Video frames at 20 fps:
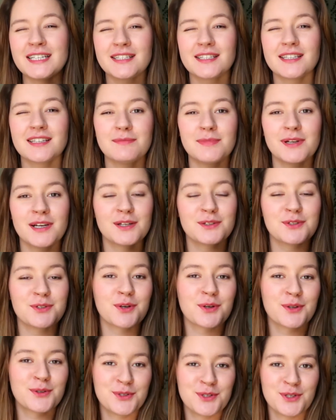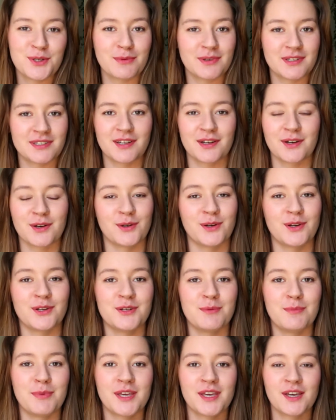similar to consumer
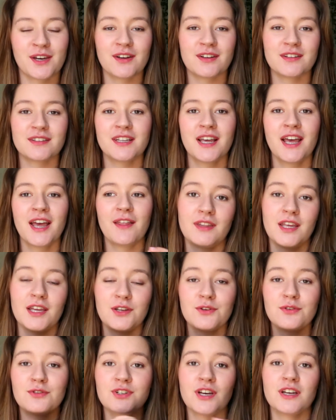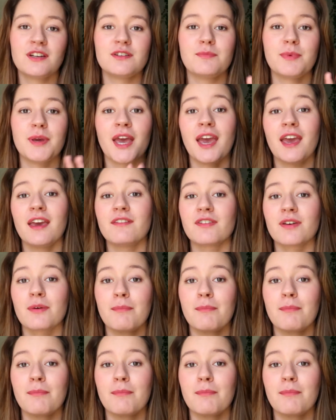psychology because they do change behavior